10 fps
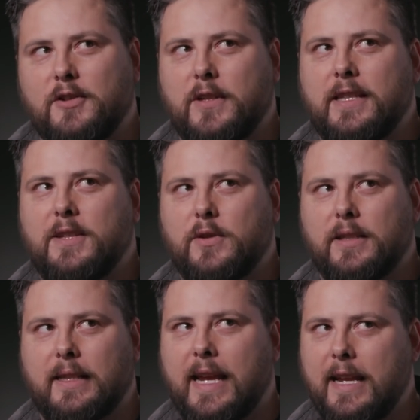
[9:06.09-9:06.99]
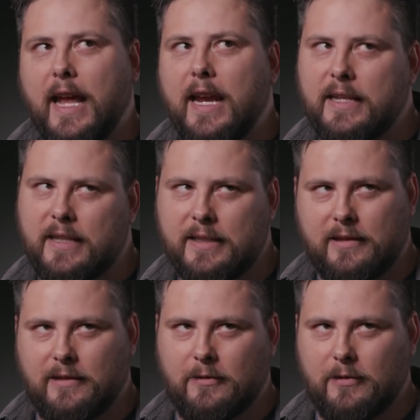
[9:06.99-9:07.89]
This was this was late 90s,
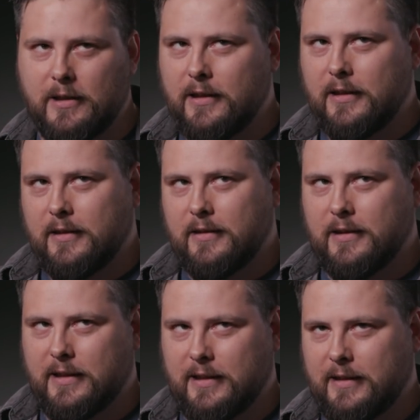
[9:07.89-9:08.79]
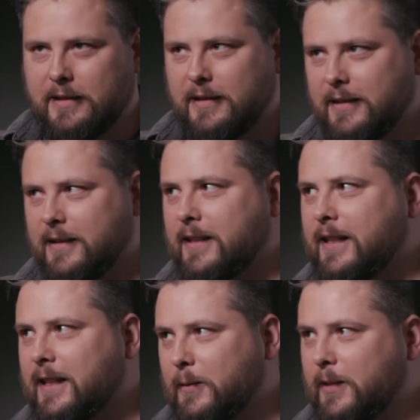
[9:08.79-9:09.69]
so. Uh,
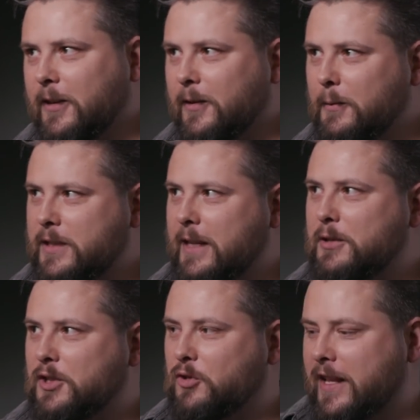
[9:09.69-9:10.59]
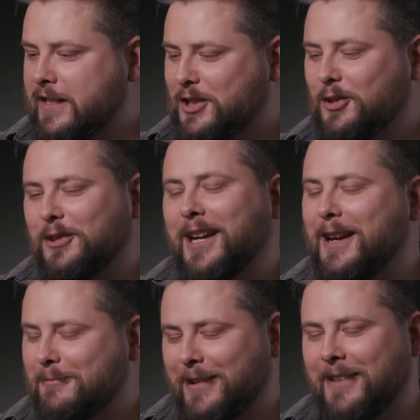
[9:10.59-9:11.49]
you know, it was it was a transitional
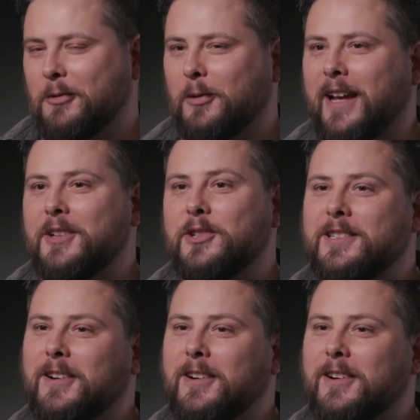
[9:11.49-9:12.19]
time for everyone. I just